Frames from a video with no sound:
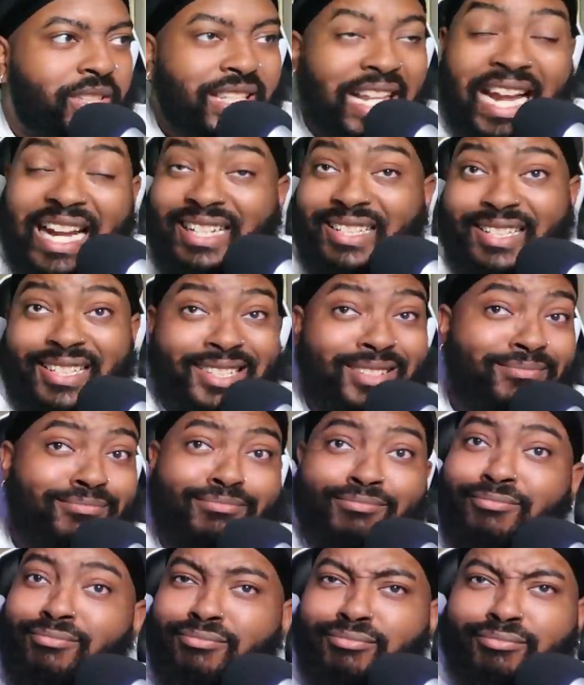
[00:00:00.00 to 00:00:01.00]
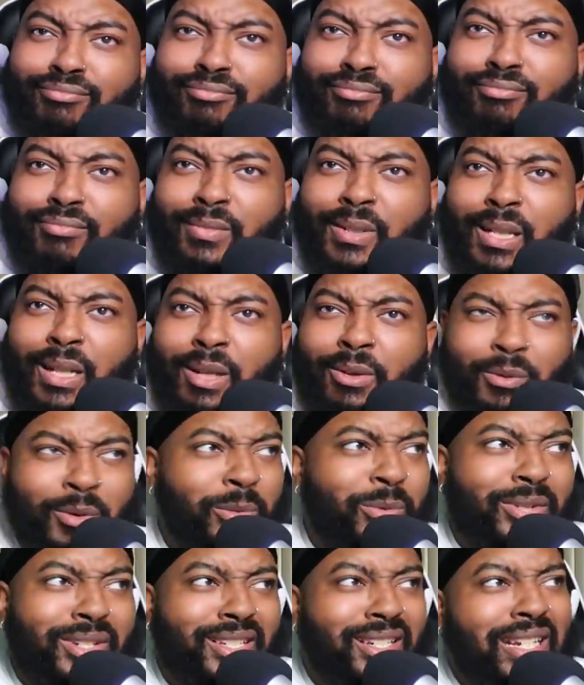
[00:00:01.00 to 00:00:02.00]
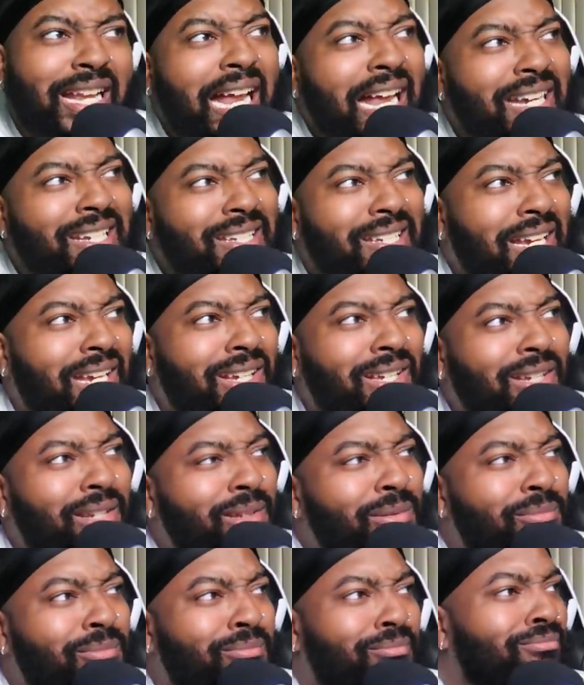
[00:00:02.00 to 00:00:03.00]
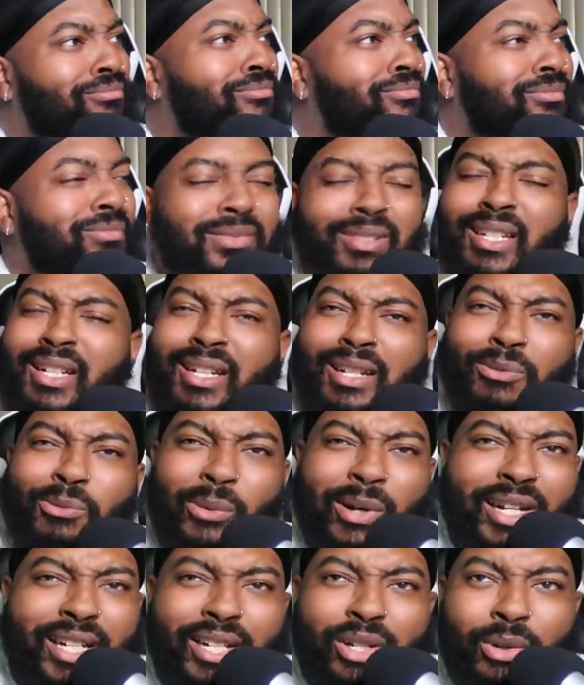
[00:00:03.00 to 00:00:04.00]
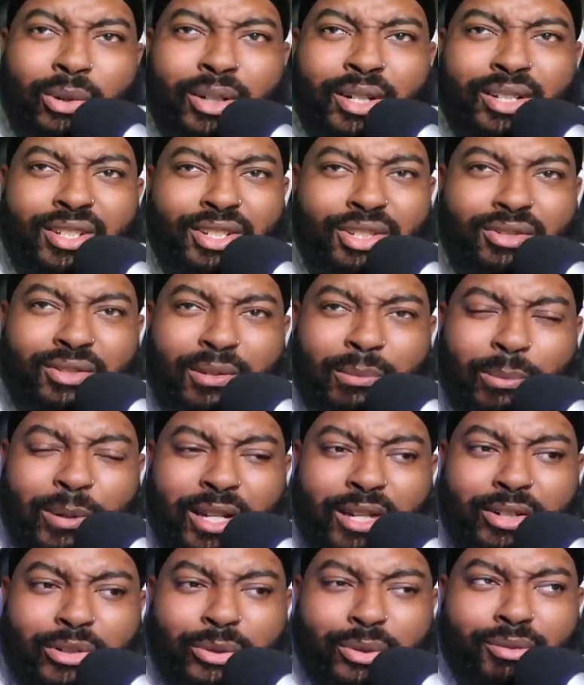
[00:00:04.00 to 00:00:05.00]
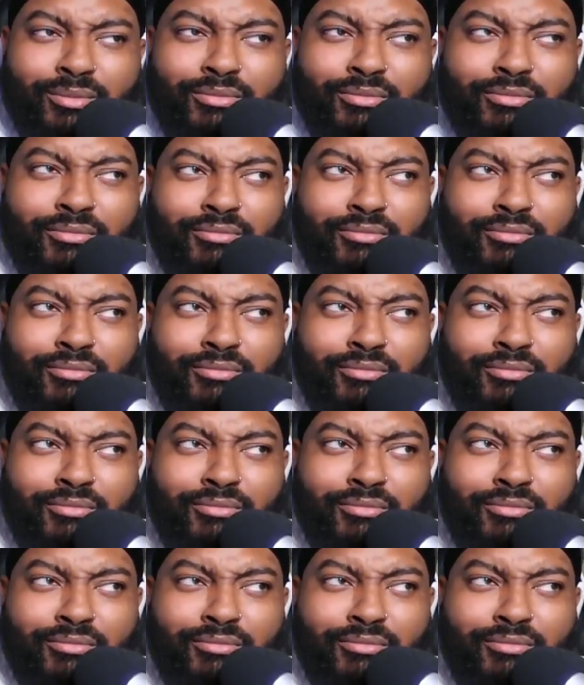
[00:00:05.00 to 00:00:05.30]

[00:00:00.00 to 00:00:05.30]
That's... when was the last time Randy Orton has used a pedigree?